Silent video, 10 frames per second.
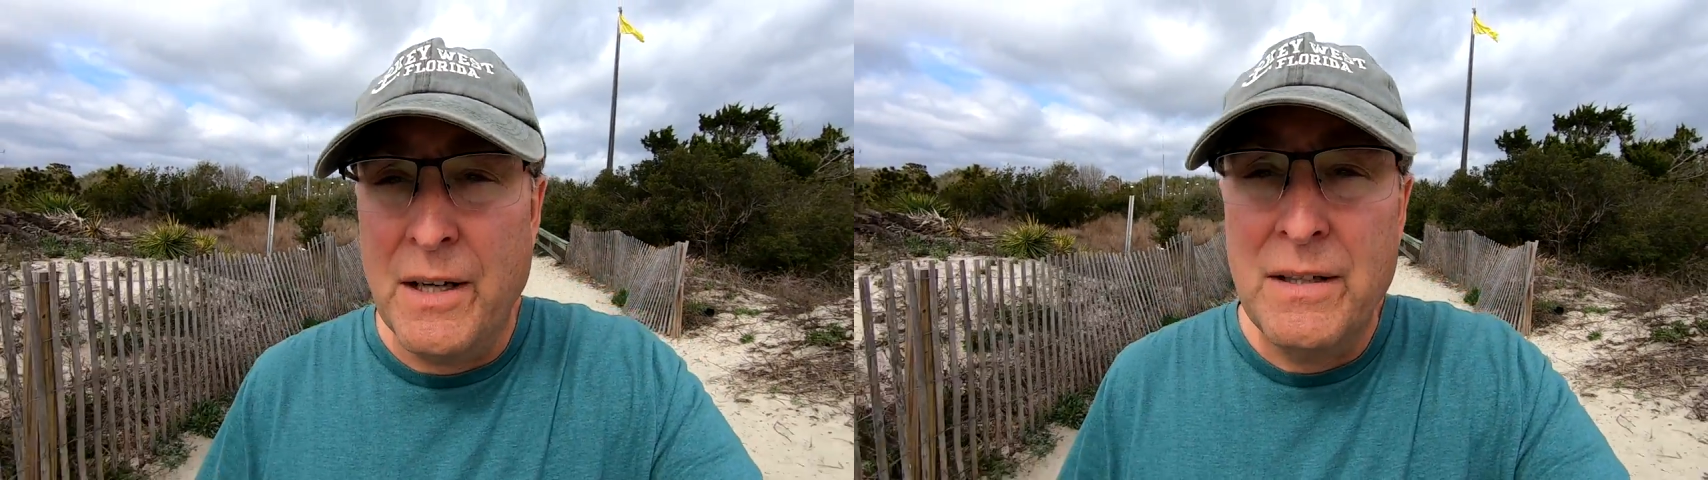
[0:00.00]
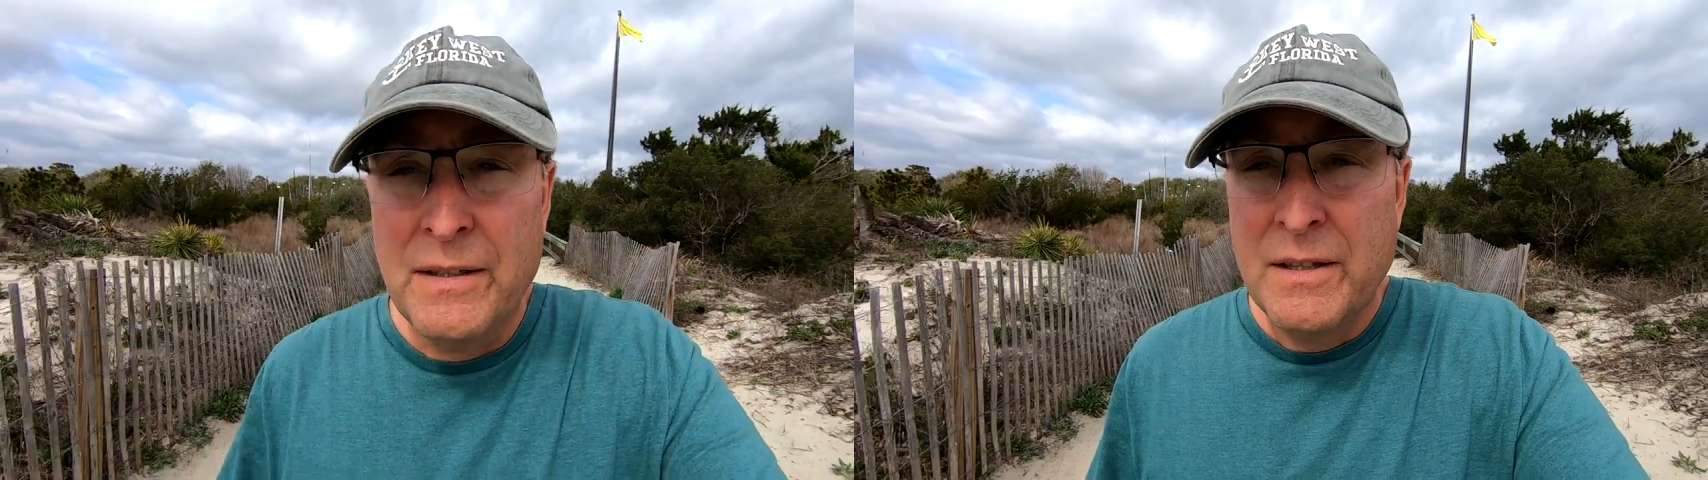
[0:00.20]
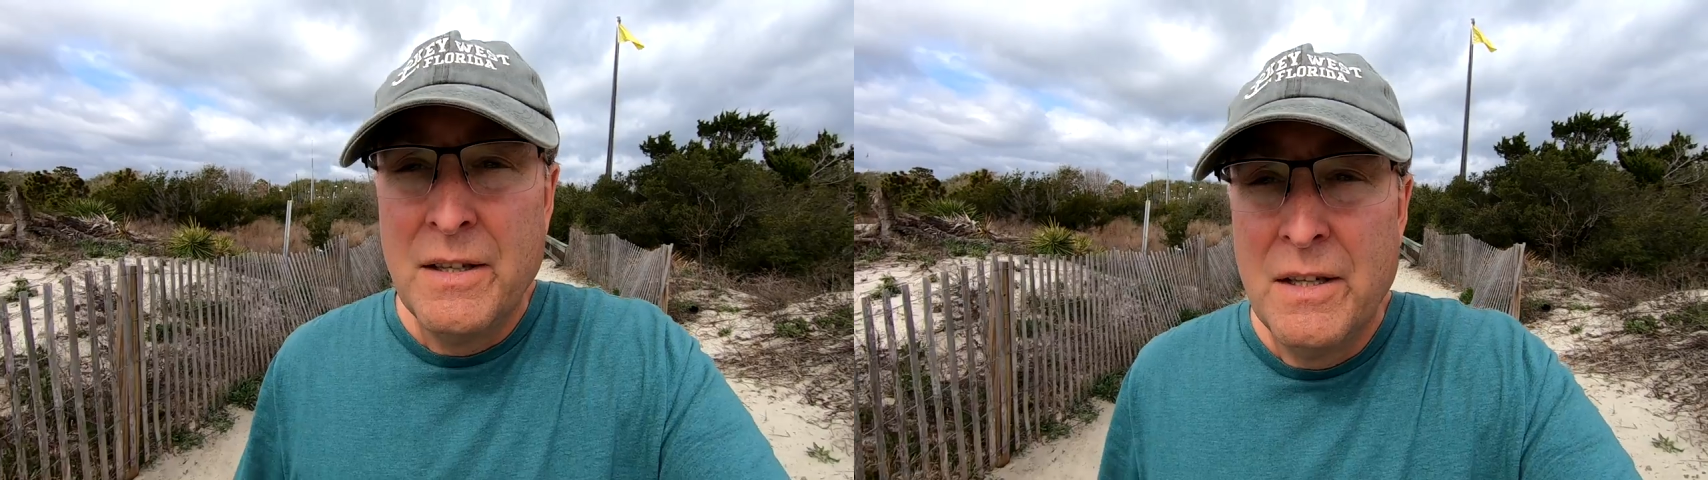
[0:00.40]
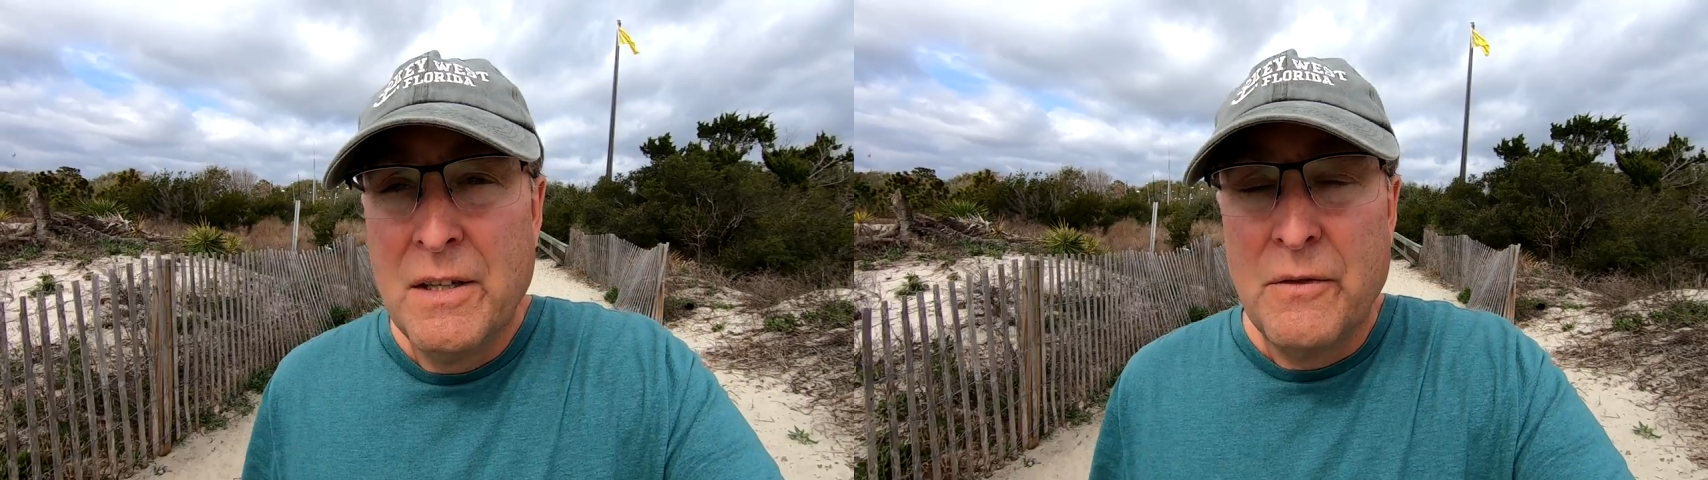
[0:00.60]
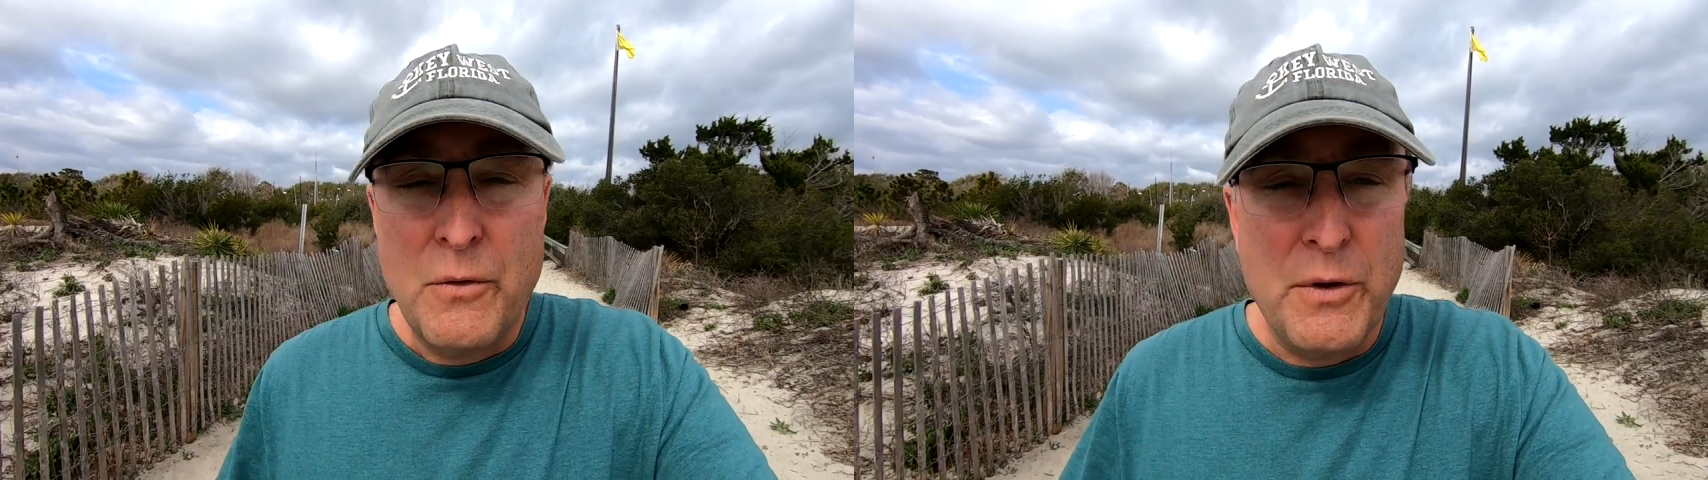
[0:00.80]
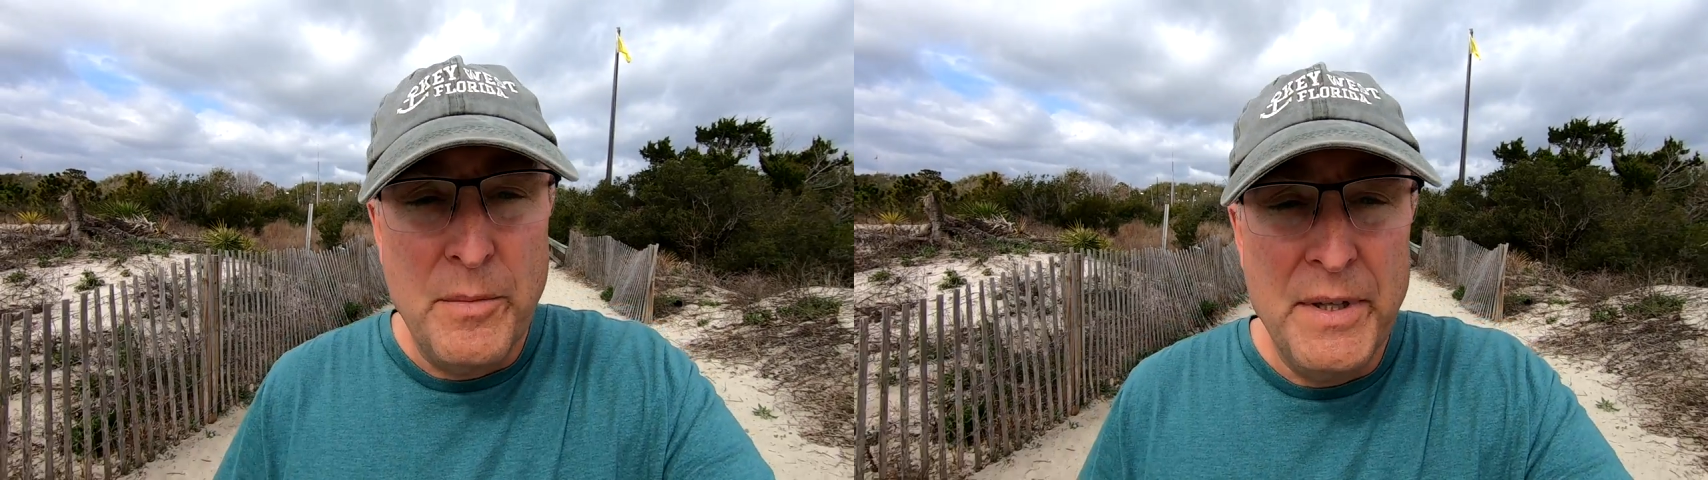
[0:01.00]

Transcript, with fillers: uh, for the